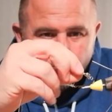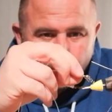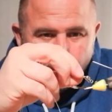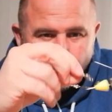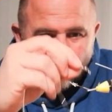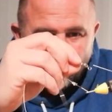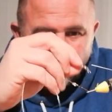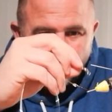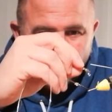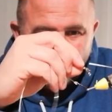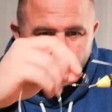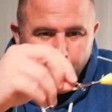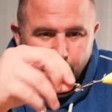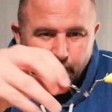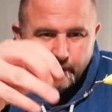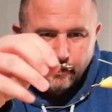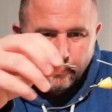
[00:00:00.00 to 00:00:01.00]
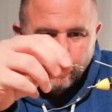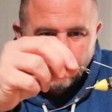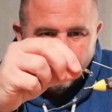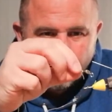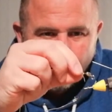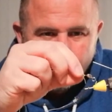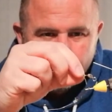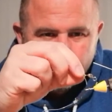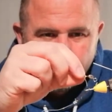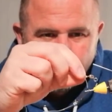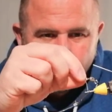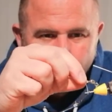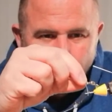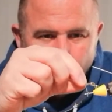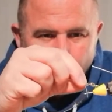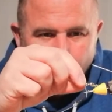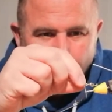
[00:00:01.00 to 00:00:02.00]
pop that
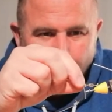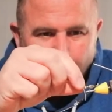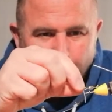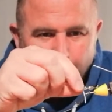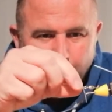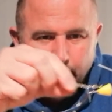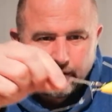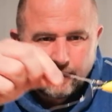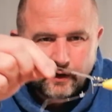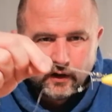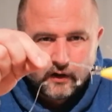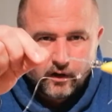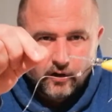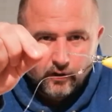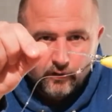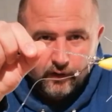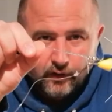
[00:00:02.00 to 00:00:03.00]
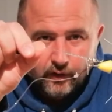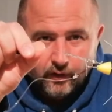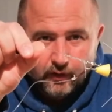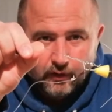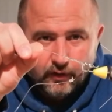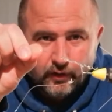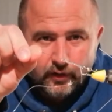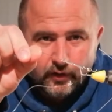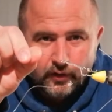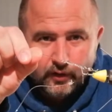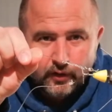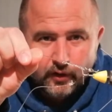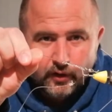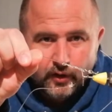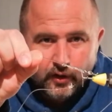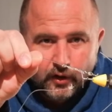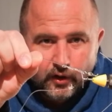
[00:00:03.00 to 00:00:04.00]
swivel on there on the hook
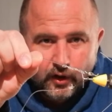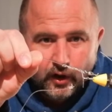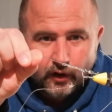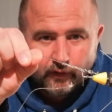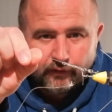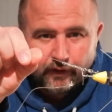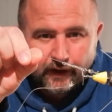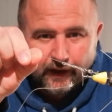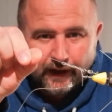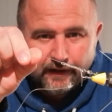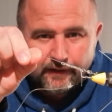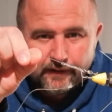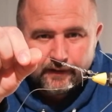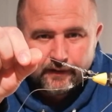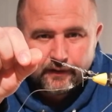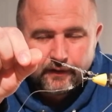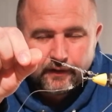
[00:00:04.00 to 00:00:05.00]
of the lead.